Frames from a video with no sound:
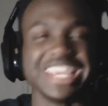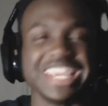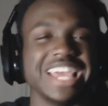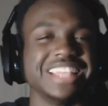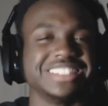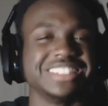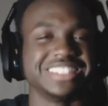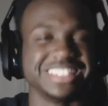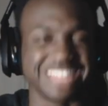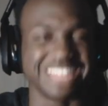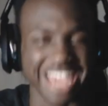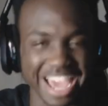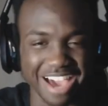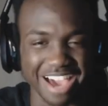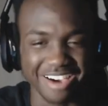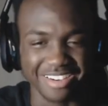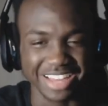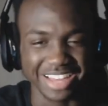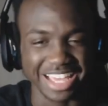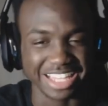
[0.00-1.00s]
she gets
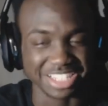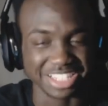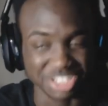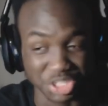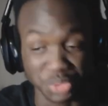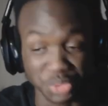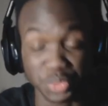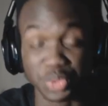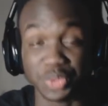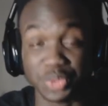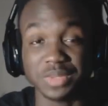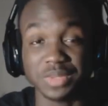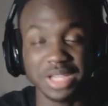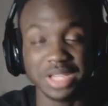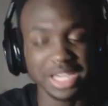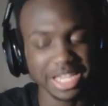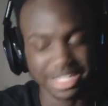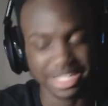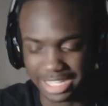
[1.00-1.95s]
down, and she will.